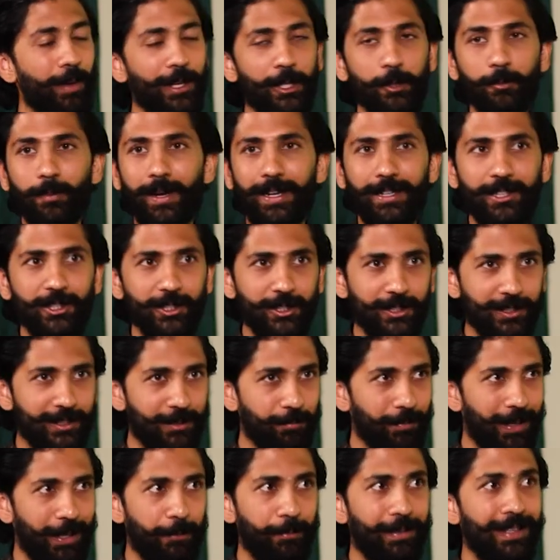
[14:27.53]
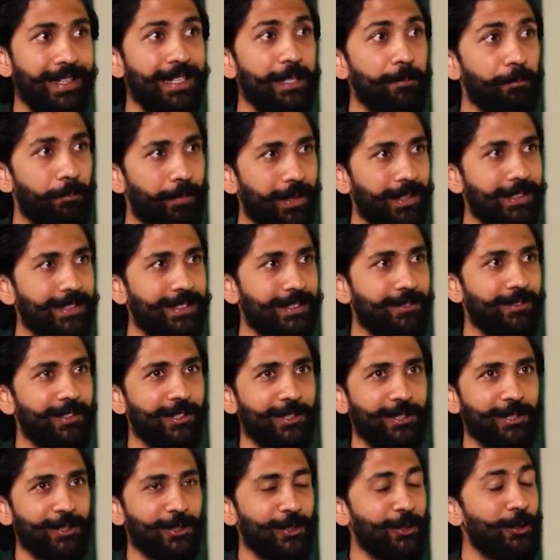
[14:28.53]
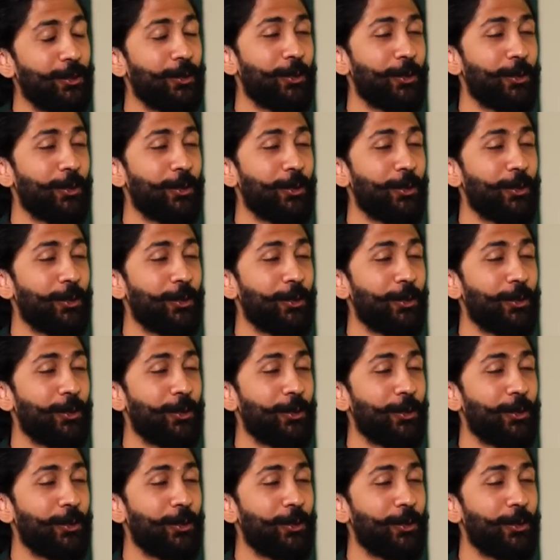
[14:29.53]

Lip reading: and you might be an impulsive decision.